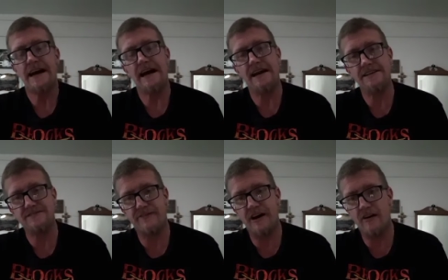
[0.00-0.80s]
in his
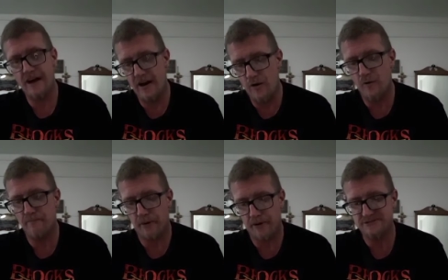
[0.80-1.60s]
very own
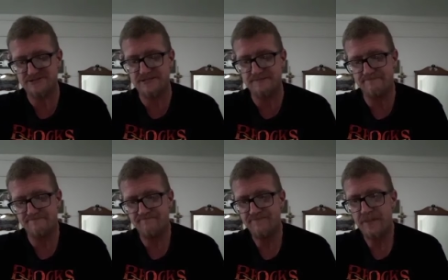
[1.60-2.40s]
person.
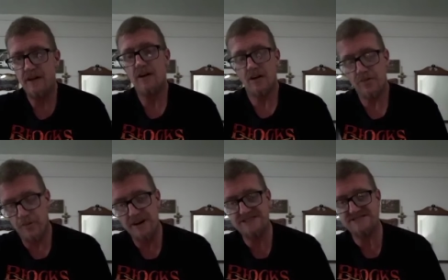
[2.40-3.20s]

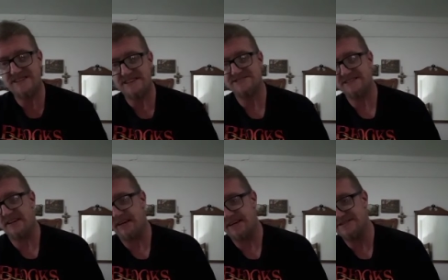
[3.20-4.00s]
3 6,
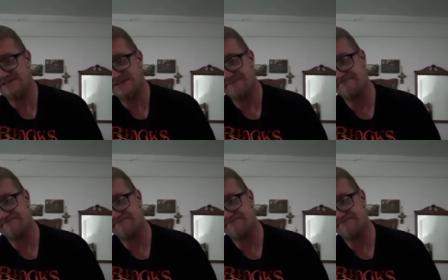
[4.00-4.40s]
guys.